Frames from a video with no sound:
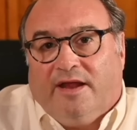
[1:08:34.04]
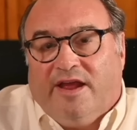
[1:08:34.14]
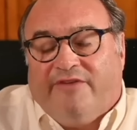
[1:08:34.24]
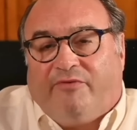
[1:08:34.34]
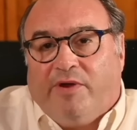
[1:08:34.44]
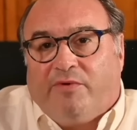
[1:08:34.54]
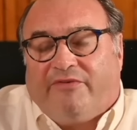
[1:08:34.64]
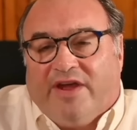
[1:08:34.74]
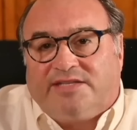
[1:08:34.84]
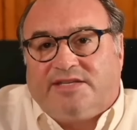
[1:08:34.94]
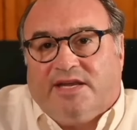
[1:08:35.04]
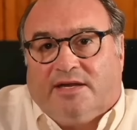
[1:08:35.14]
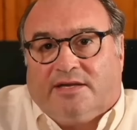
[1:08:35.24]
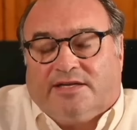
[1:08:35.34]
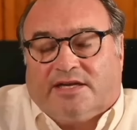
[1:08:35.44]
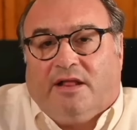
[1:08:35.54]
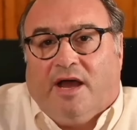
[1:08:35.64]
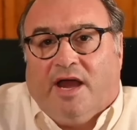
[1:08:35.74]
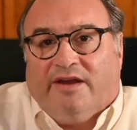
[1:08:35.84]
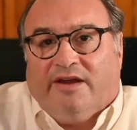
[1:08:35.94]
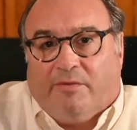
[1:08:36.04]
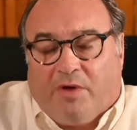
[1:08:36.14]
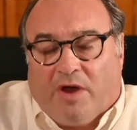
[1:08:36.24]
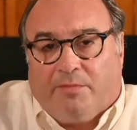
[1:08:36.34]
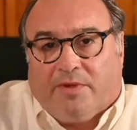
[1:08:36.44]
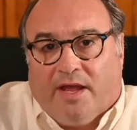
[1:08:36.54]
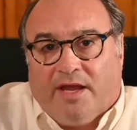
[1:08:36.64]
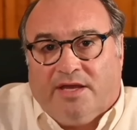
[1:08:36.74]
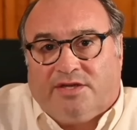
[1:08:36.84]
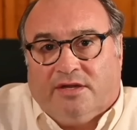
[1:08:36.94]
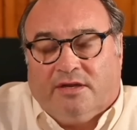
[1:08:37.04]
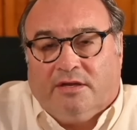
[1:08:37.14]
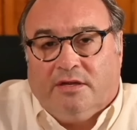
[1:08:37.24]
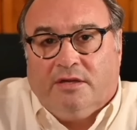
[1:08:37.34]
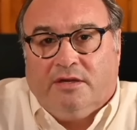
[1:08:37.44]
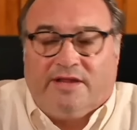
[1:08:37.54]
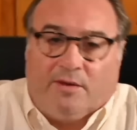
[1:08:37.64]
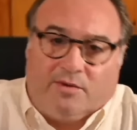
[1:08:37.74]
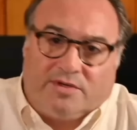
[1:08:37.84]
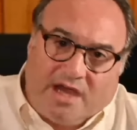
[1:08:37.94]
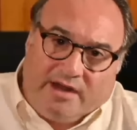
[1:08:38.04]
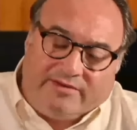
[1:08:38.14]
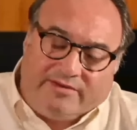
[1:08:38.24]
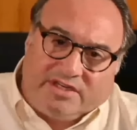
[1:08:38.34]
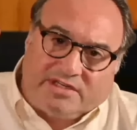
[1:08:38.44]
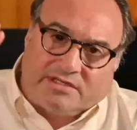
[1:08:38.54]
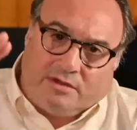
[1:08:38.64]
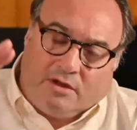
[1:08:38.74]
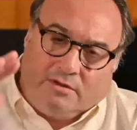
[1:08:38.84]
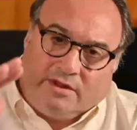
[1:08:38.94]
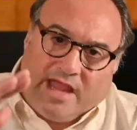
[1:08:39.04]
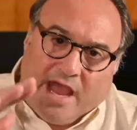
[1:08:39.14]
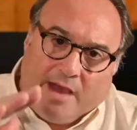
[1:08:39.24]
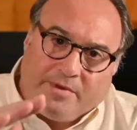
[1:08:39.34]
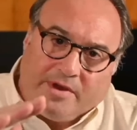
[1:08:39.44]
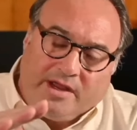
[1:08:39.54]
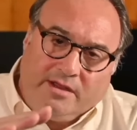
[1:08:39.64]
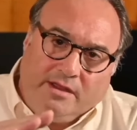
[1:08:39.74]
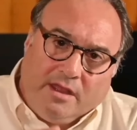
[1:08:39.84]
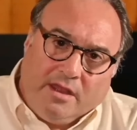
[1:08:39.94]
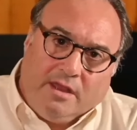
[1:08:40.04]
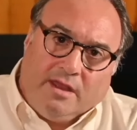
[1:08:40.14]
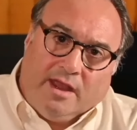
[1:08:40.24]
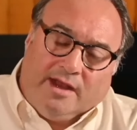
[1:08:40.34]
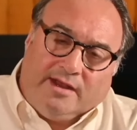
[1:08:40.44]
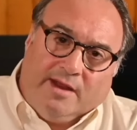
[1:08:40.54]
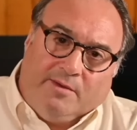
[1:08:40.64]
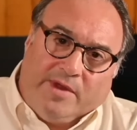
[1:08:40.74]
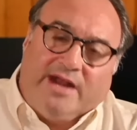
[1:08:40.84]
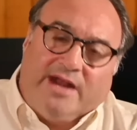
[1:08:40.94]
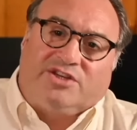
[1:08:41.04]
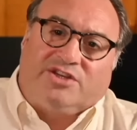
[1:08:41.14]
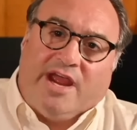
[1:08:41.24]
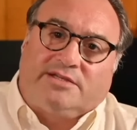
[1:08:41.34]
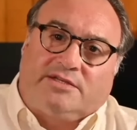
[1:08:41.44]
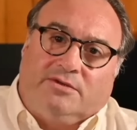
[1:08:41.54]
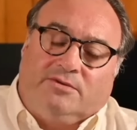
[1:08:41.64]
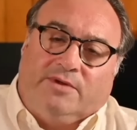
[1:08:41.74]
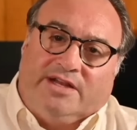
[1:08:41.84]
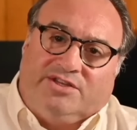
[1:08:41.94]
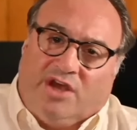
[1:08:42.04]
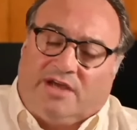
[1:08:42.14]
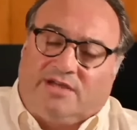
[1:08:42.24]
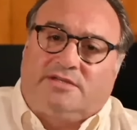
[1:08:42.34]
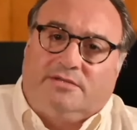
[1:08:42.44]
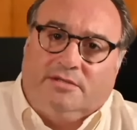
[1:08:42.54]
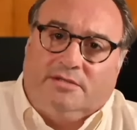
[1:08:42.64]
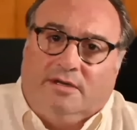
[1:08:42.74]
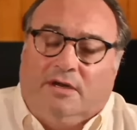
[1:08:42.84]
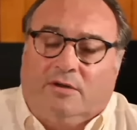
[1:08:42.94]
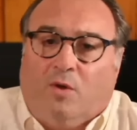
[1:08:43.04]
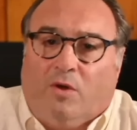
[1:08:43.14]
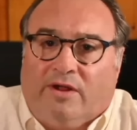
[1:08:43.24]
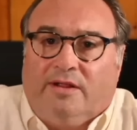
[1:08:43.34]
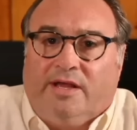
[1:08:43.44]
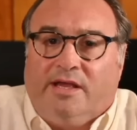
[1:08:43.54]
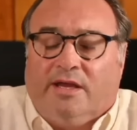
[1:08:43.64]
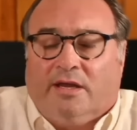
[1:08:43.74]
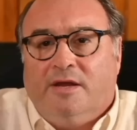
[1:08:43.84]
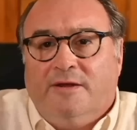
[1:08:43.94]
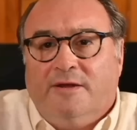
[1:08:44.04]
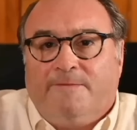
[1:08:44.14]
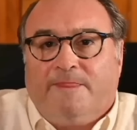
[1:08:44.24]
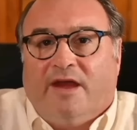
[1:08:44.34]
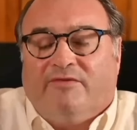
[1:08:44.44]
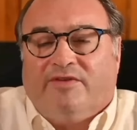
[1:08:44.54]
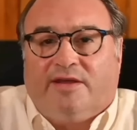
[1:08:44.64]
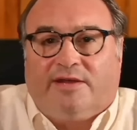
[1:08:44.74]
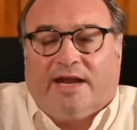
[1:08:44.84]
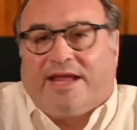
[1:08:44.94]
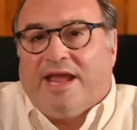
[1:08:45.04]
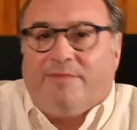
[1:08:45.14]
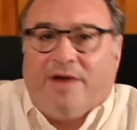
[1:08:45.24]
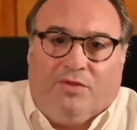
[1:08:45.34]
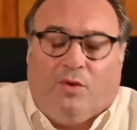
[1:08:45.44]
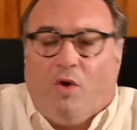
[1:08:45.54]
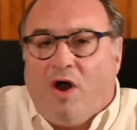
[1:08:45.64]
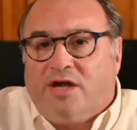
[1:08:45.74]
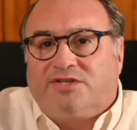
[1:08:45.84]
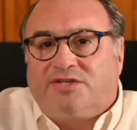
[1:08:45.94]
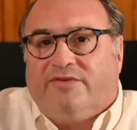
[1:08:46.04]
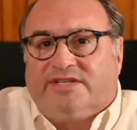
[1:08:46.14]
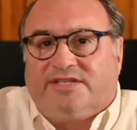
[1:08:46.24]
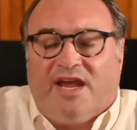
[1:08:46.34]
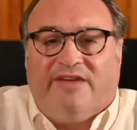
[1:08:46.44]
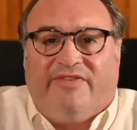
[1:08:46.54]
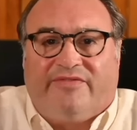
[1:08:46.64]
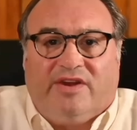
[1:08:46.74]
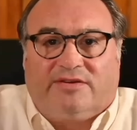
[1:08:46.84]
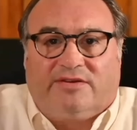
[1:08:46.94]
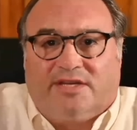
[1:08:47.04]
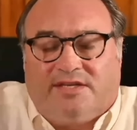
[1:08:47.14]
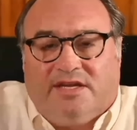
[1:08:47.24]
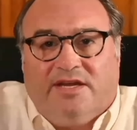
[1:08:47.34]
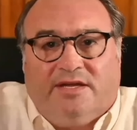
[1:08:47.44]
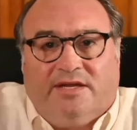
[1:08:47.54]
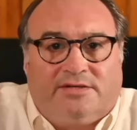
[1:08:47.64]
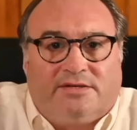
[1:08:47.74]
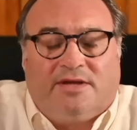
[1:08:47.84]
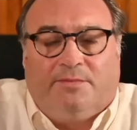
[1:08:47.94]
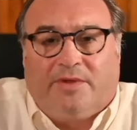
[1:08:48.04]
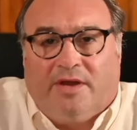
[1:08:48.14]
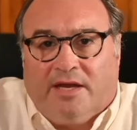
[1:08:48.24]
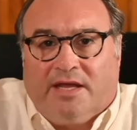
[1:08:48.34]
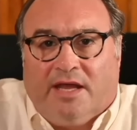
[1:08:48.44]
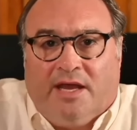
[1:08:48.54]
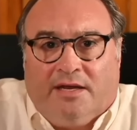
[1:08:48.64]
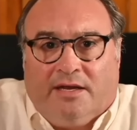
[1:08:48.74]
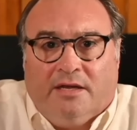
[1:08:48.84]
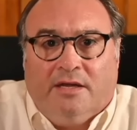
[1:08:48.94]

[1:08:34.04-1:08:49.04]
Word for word: if we were facing a, a decline of our population that was kind of just slowly happening, and and we had a chance to adjust uh, accordingly, and everything kind of came out in the wash over say 50 or 60 years or something like that